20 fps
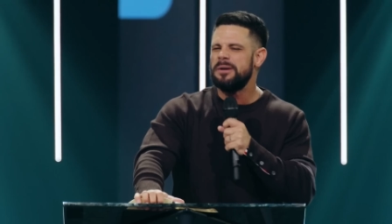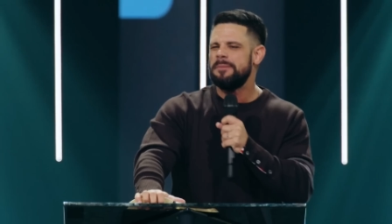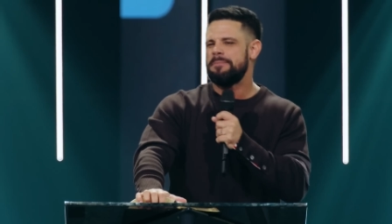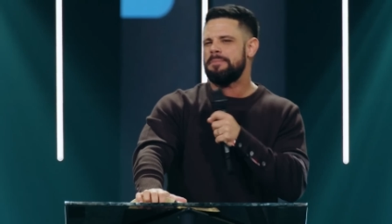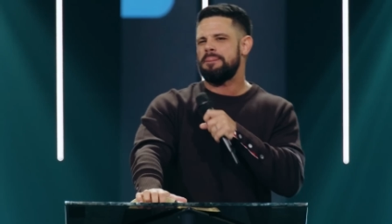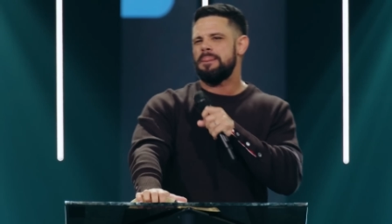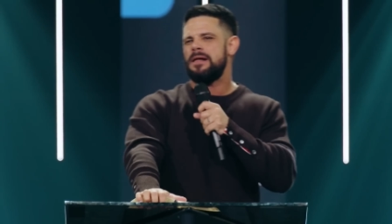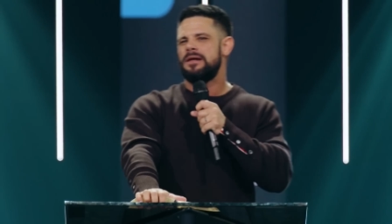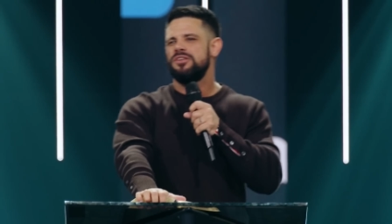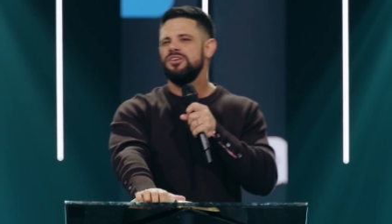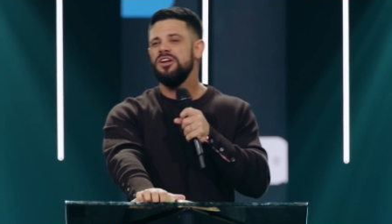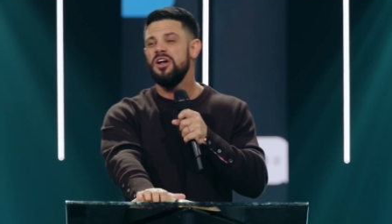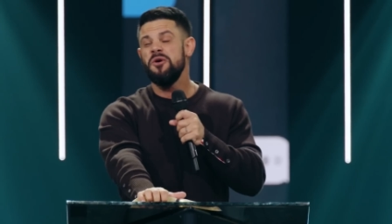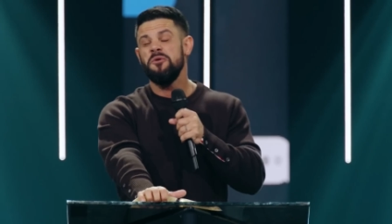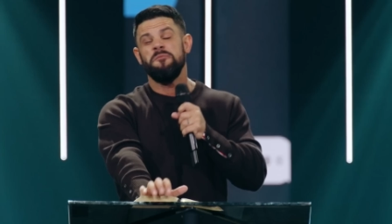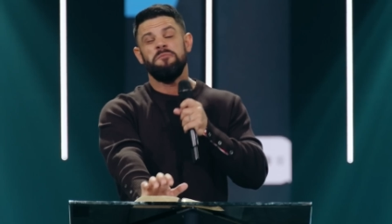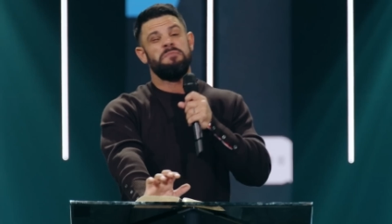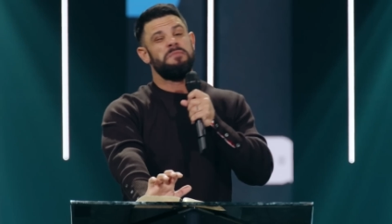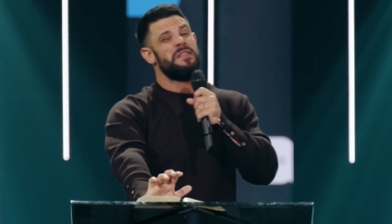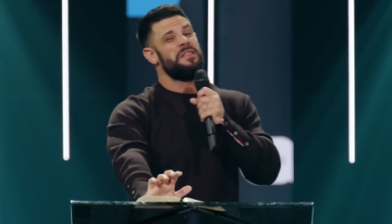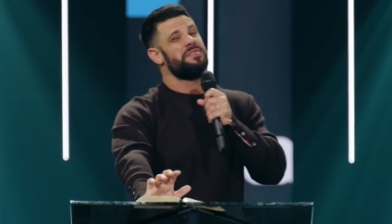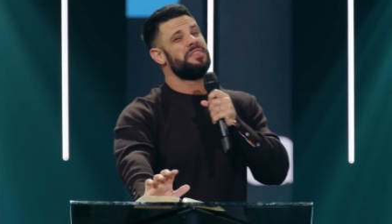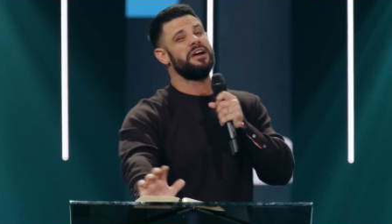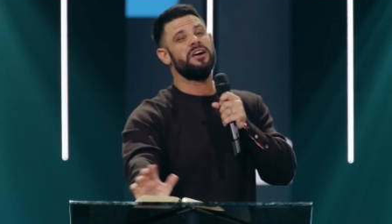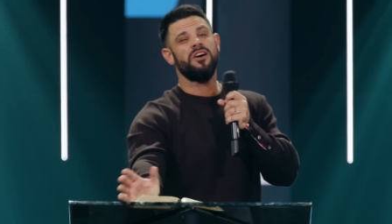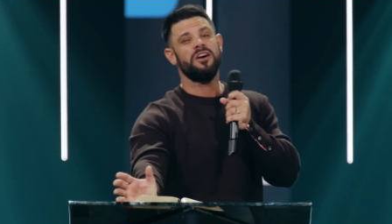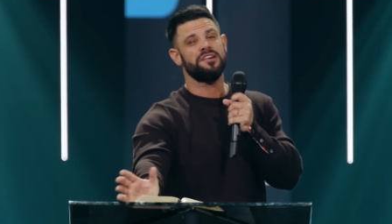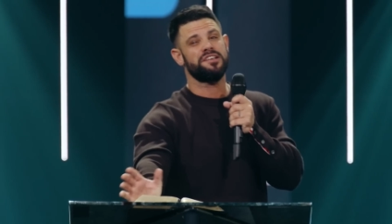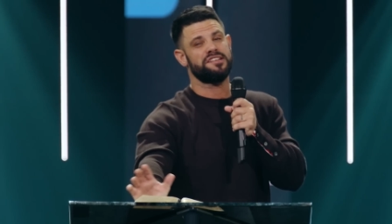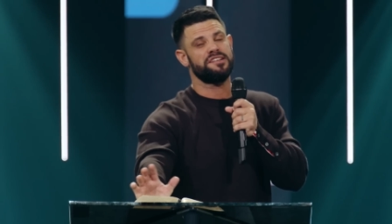But, you know, there
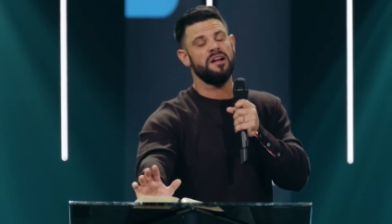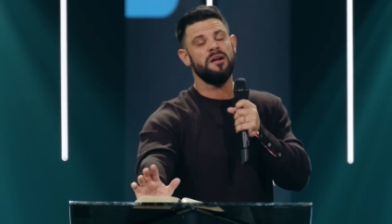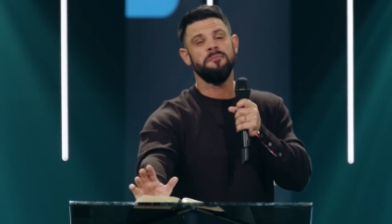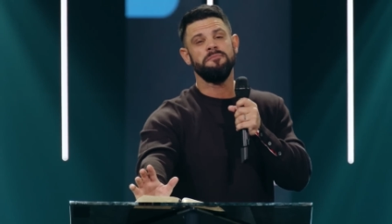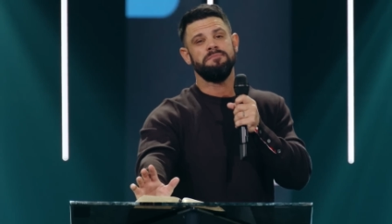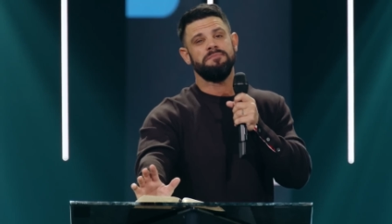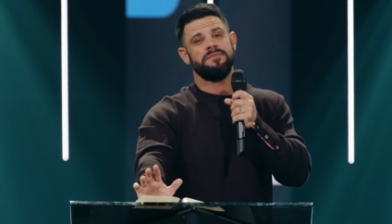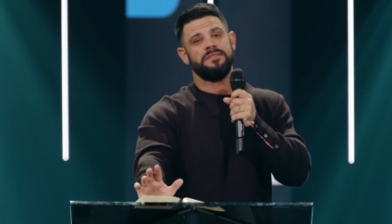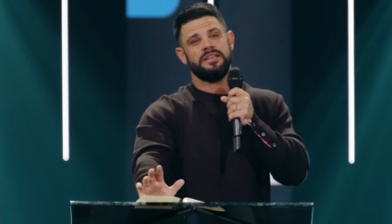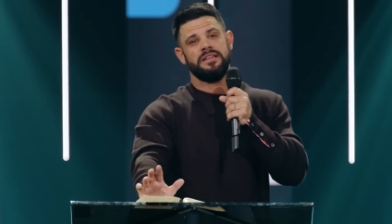are some.